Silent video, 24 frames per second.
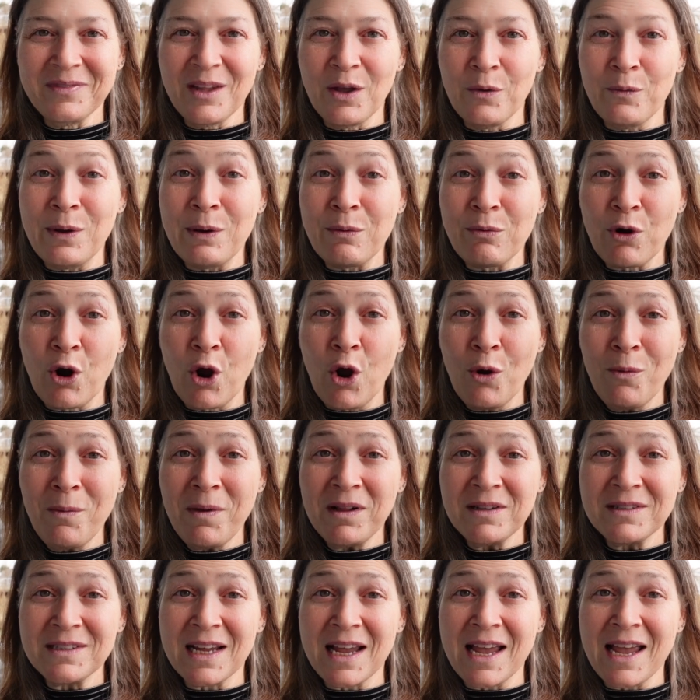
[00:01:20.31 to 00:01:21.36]
We were home
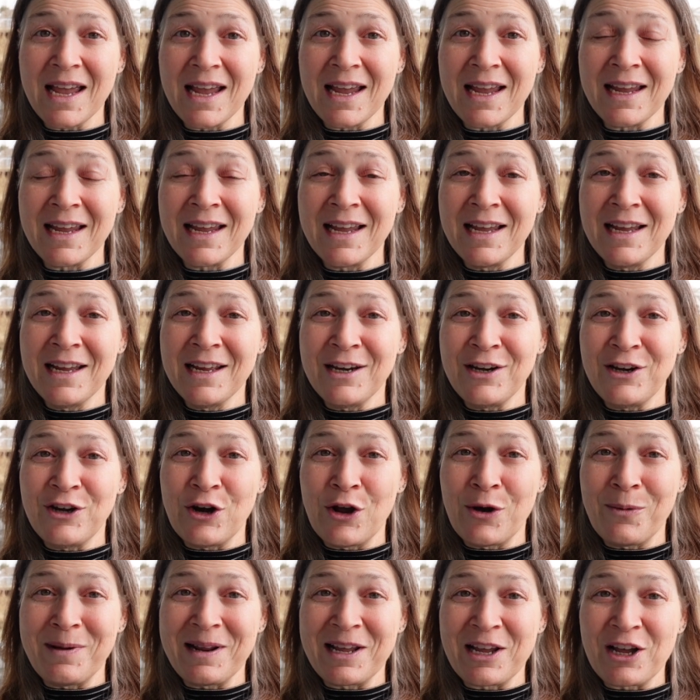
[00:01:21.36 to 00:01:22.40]
all day,
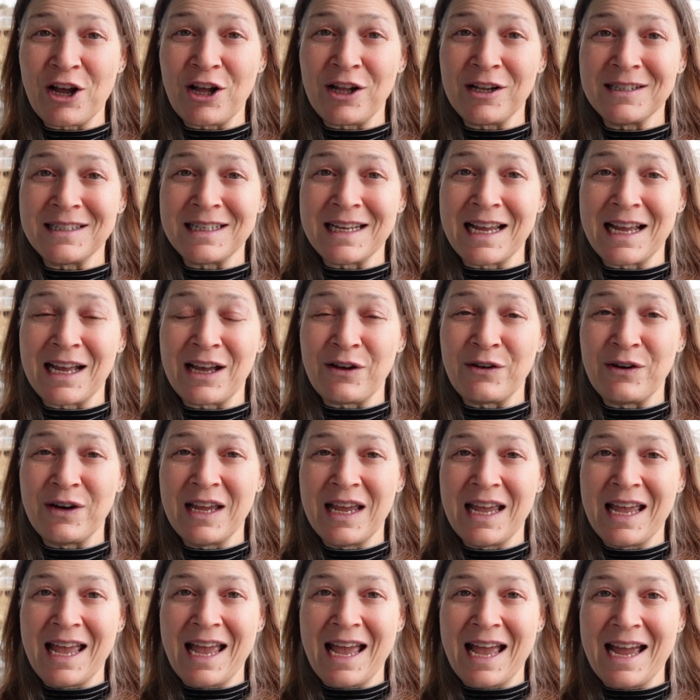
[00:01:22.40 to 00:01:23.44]
nobody called down,
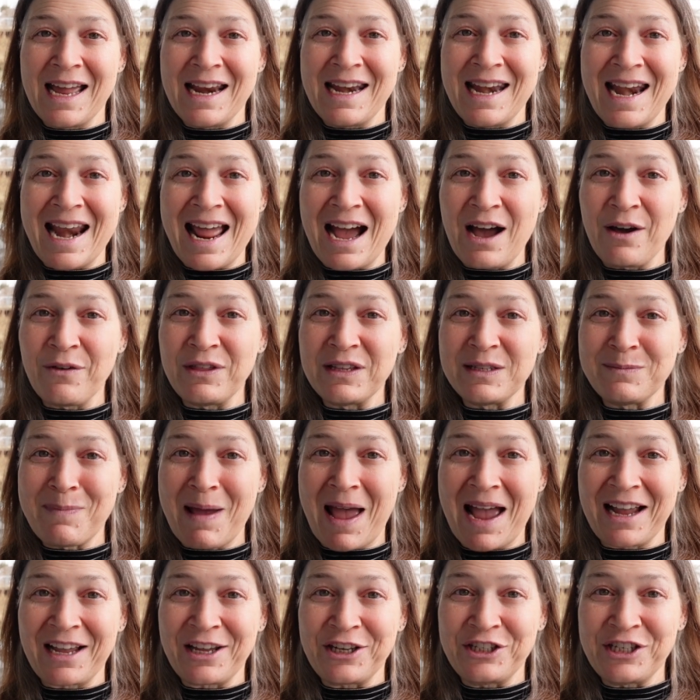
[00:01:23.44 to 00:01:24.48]
and now this
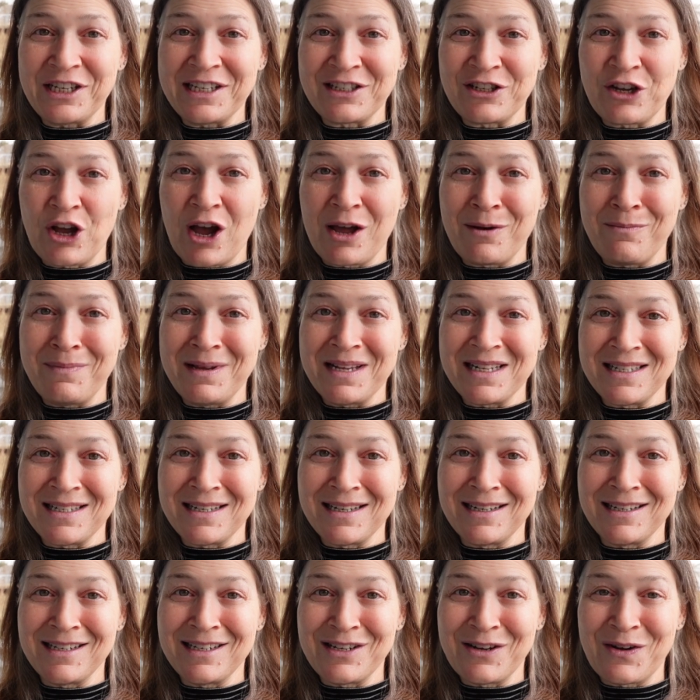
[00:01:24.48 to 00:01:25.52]
package has gone
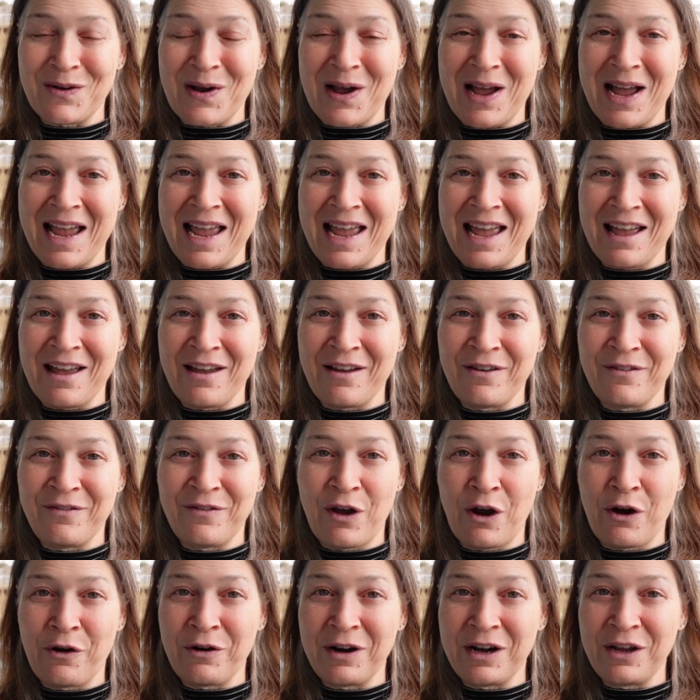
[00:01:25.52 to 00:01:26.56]
missing. So I have
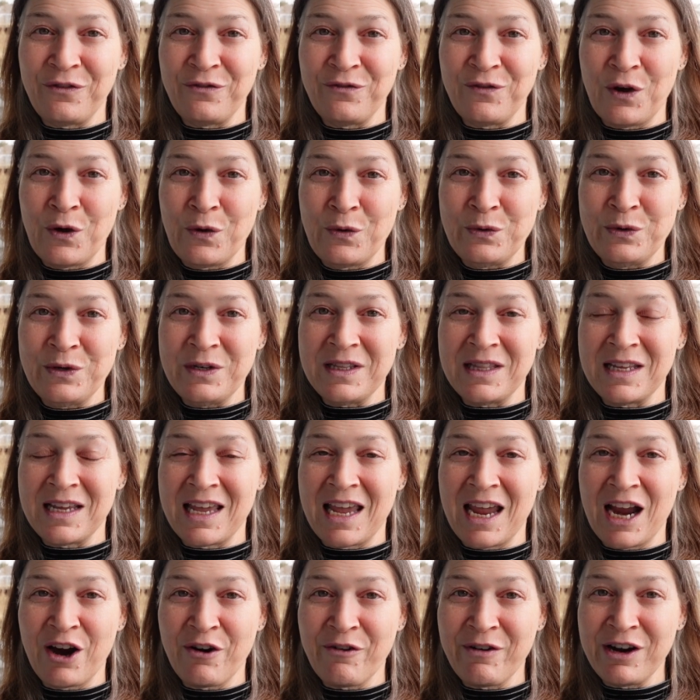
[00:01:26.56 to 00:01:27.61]
already phoned the
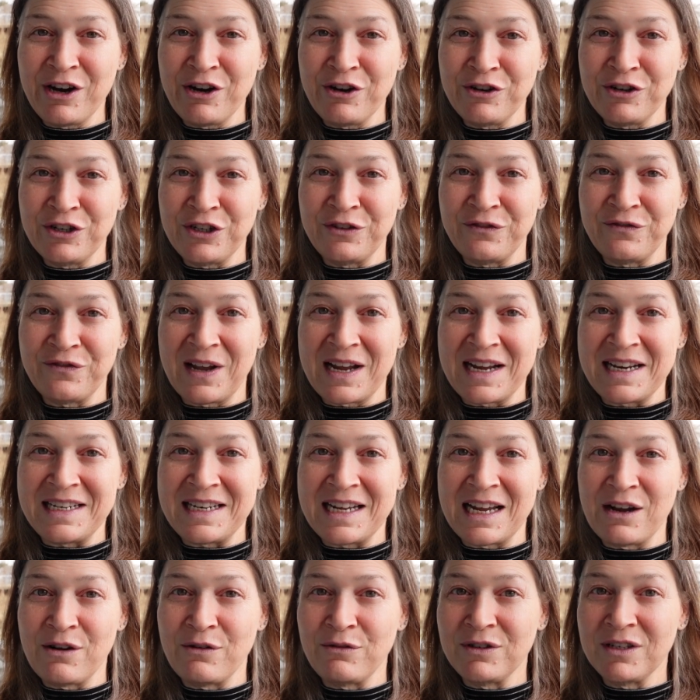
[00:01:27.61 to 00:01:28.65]
carrier to find
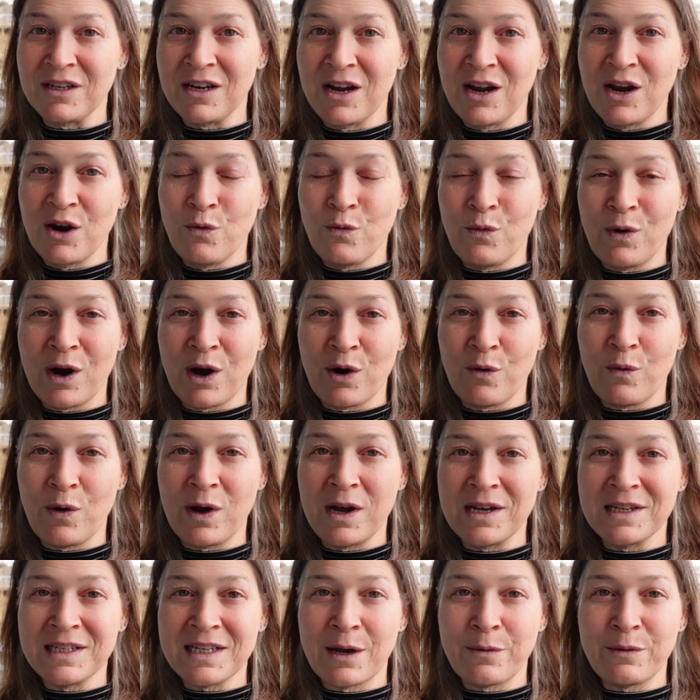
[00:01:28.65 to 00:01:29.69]
out where it
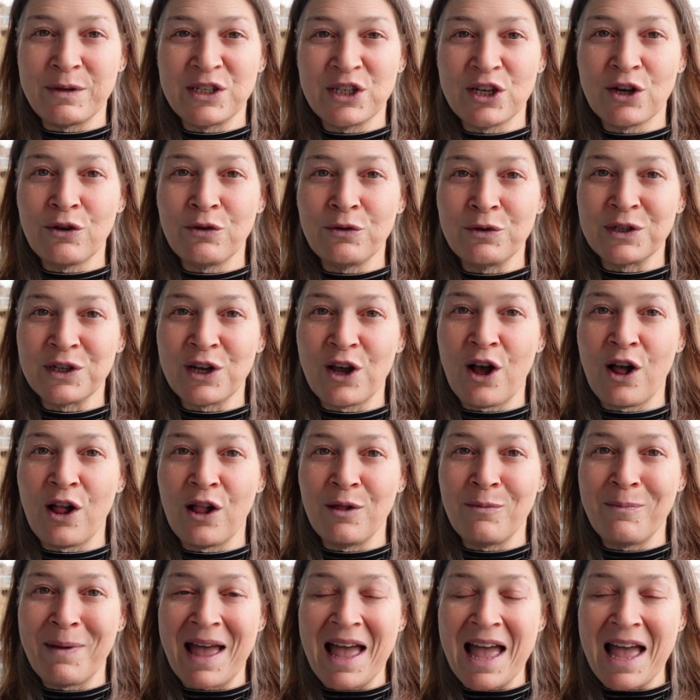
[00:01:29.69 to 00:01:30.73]
was. I was told to
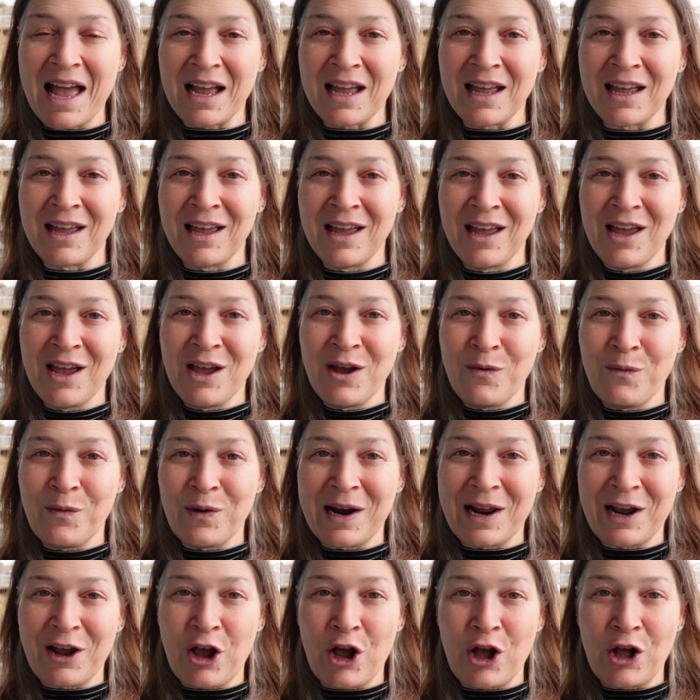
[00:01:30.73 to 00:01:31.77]
call back.
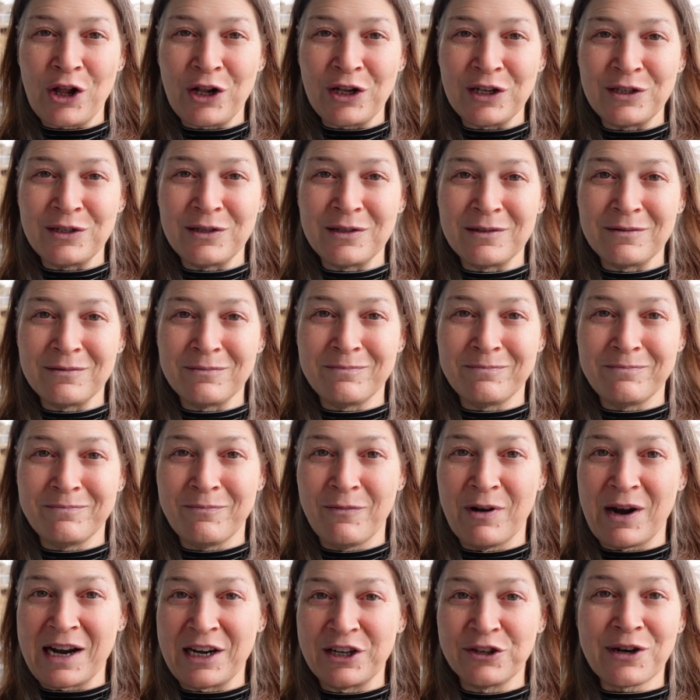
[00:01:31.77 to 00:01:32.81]
When I
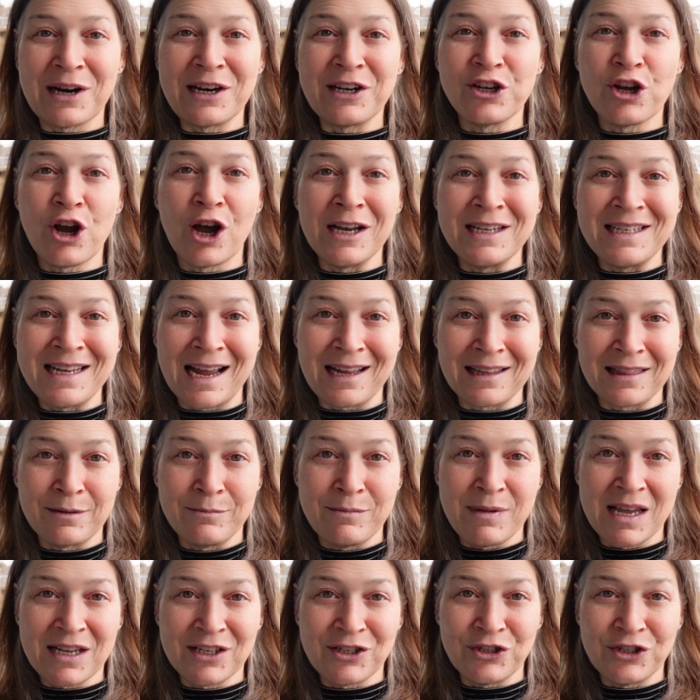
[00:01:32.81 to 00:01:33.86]
tried to contact
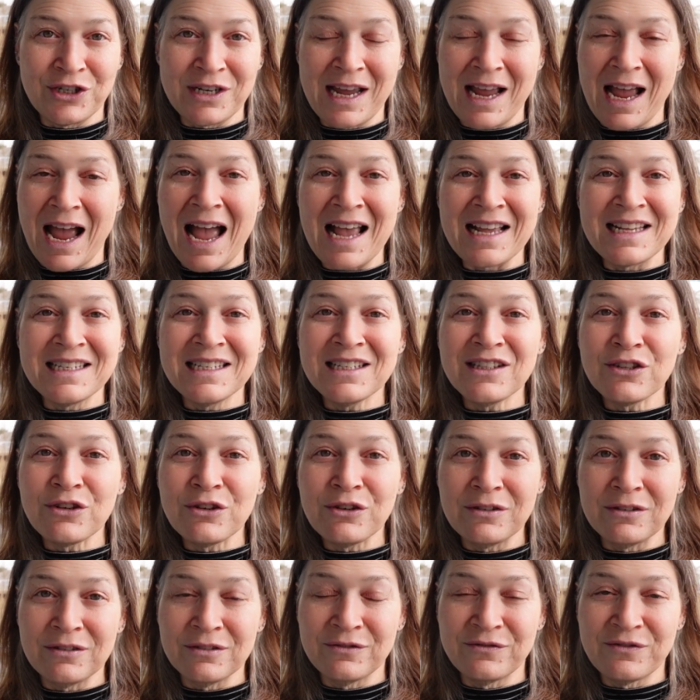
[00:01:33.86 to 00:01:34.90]
them yesterday, I still
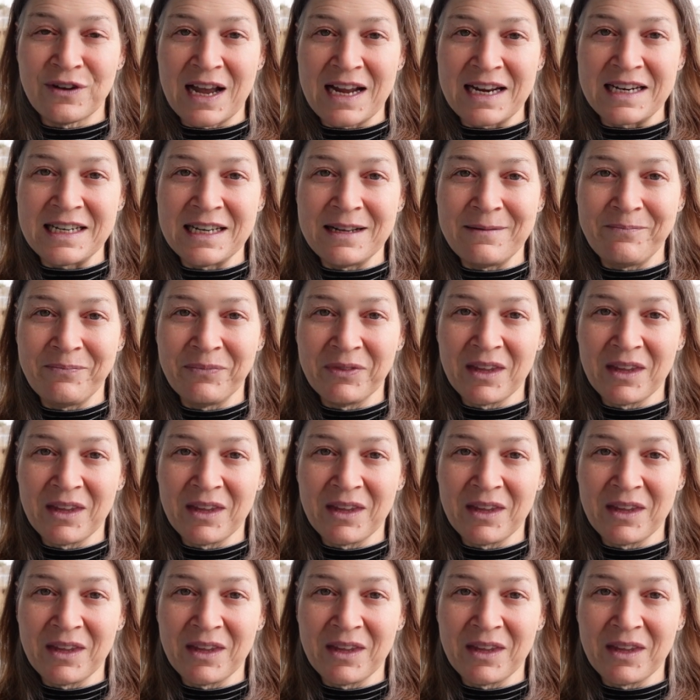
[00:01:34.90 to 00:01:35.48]
couldn't find it.